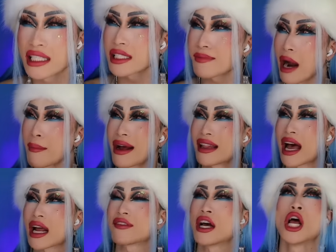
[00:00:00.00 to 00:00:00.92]
inspired by a
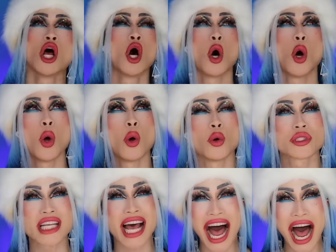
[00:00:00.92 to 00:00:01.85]
lot of
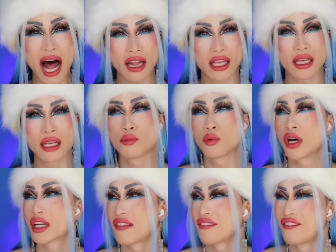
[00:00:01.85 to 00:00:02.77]
old
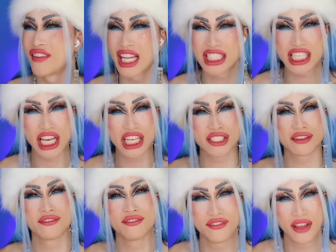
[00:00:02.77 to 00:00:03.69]
Hollywood vintage
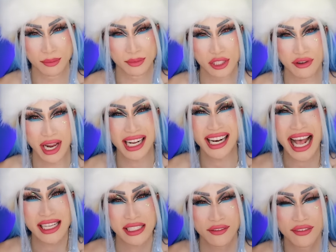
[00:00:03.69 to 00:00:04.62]
films, right? Classic